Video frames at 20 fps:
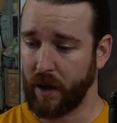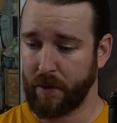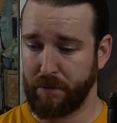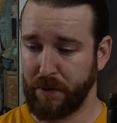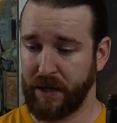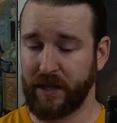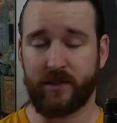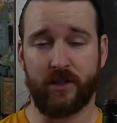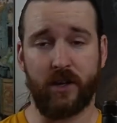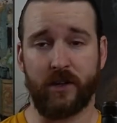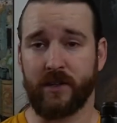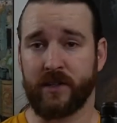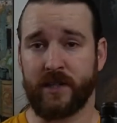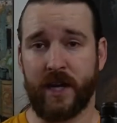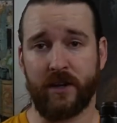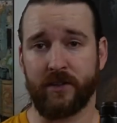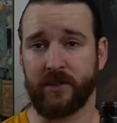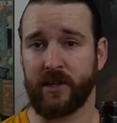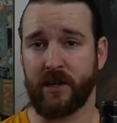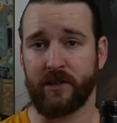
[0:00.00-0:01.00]
meets all the
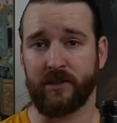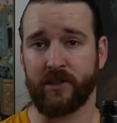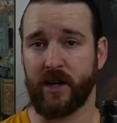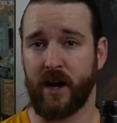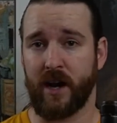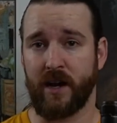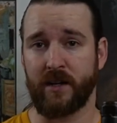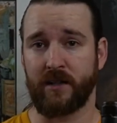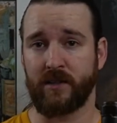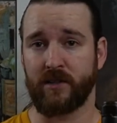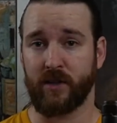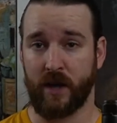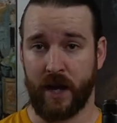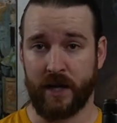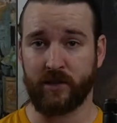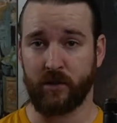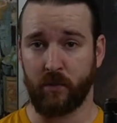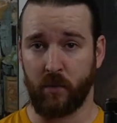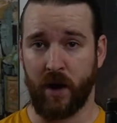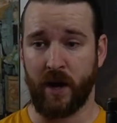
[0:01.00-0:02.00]
telltale signs
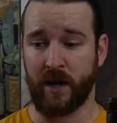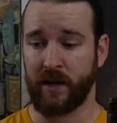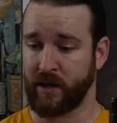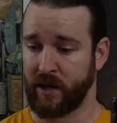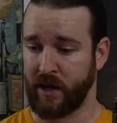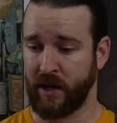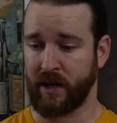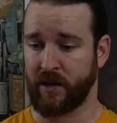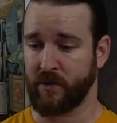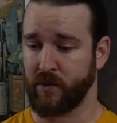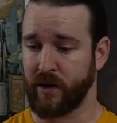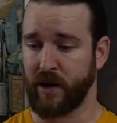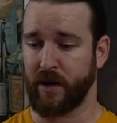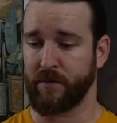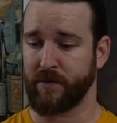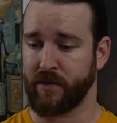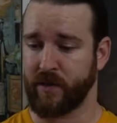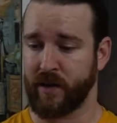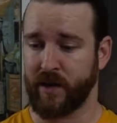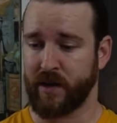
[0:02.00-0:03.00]
as a wine geek when
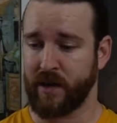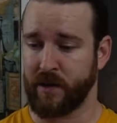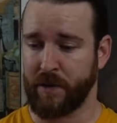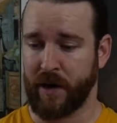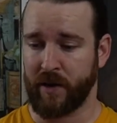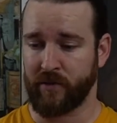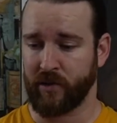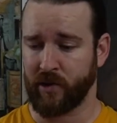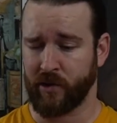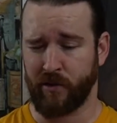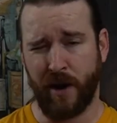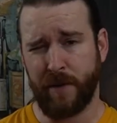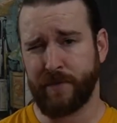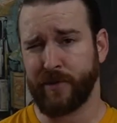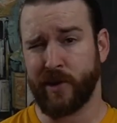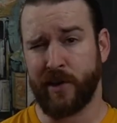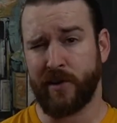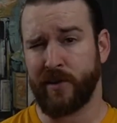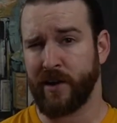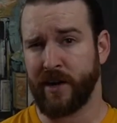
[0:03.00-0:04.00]
I'm thinking about the
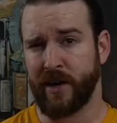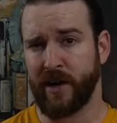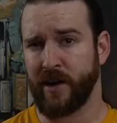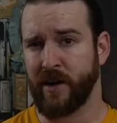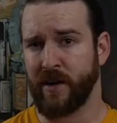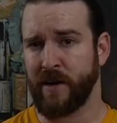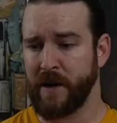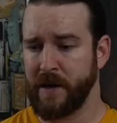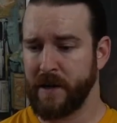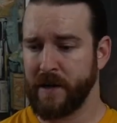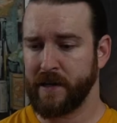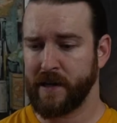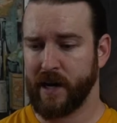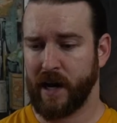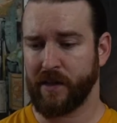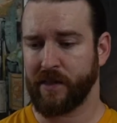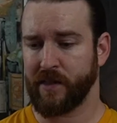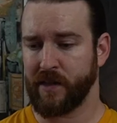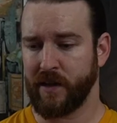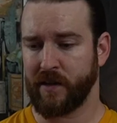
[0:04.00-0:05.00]
grapes that are in here.
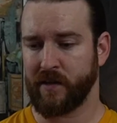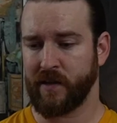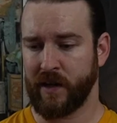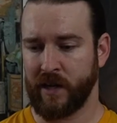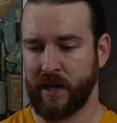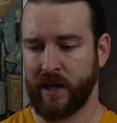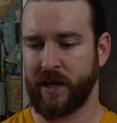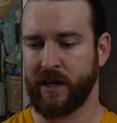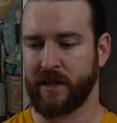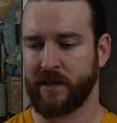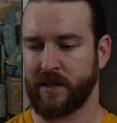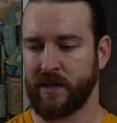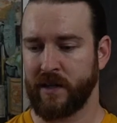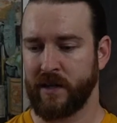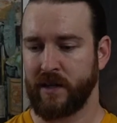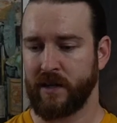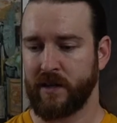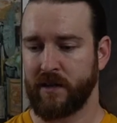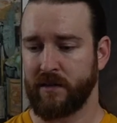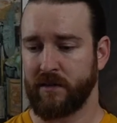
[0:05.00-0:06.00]
I think that it
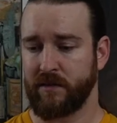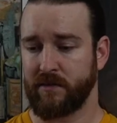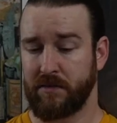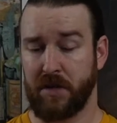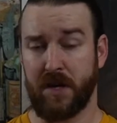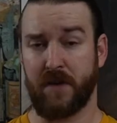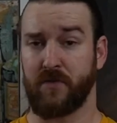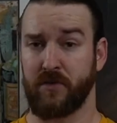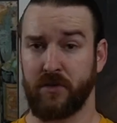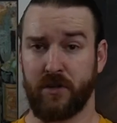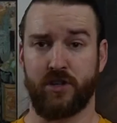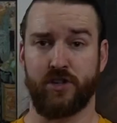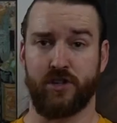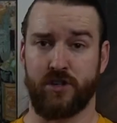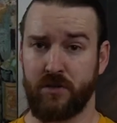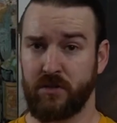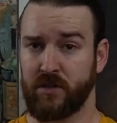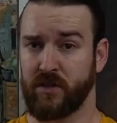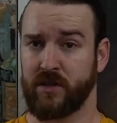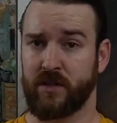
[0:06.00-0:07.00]
definitely
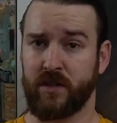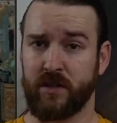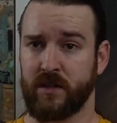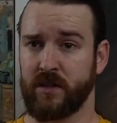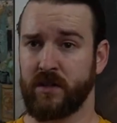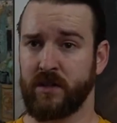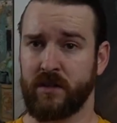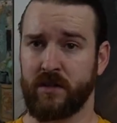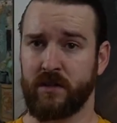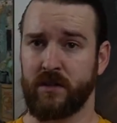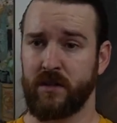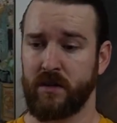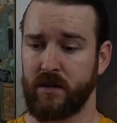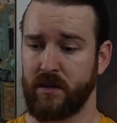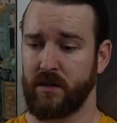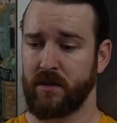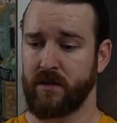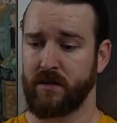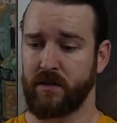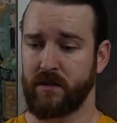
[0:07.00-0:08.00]
shoots to the
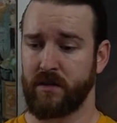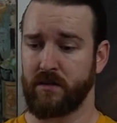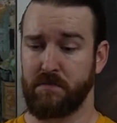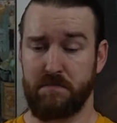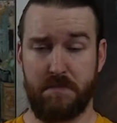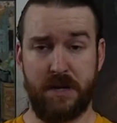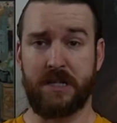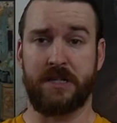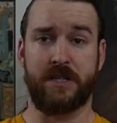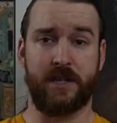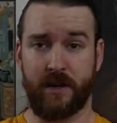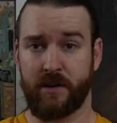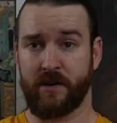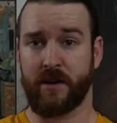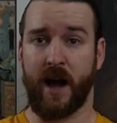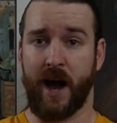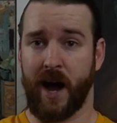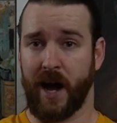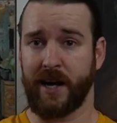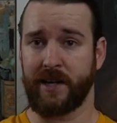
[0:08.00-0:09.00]
mid tier
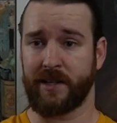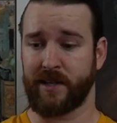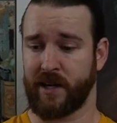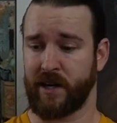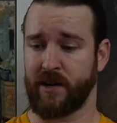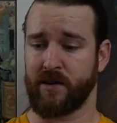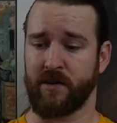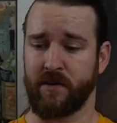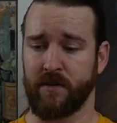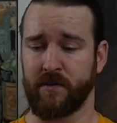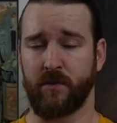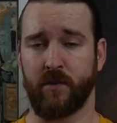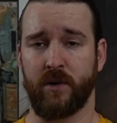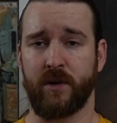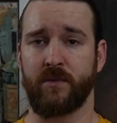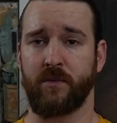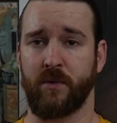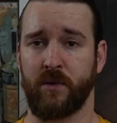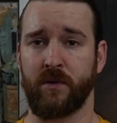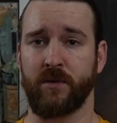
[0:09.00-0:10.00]
to high tier of
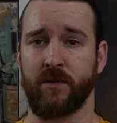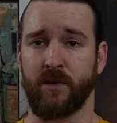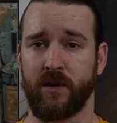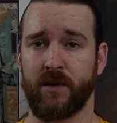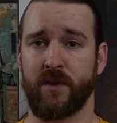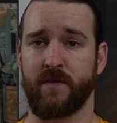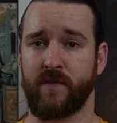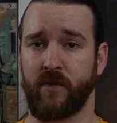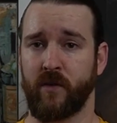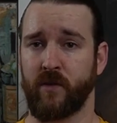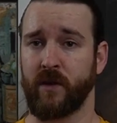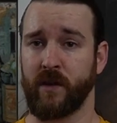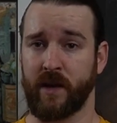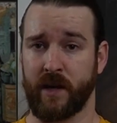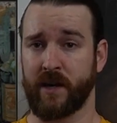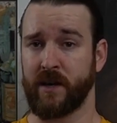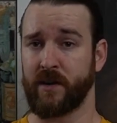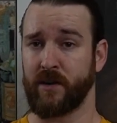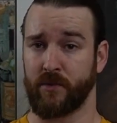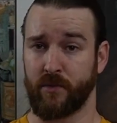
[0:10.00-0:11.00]
what we're looking for,
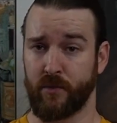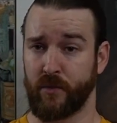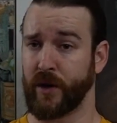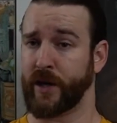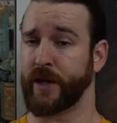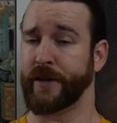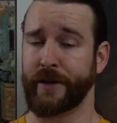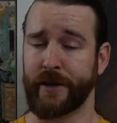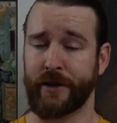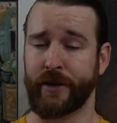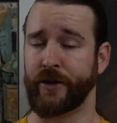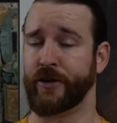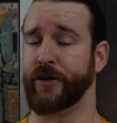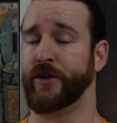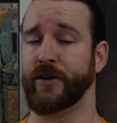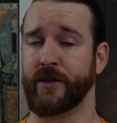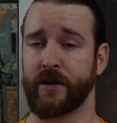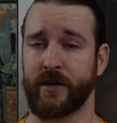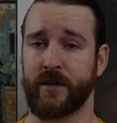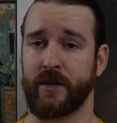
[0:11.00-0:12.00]
like in a really
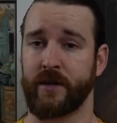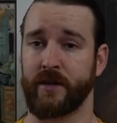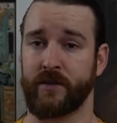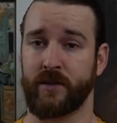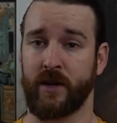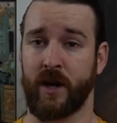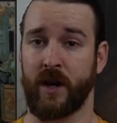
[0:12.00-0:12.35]
good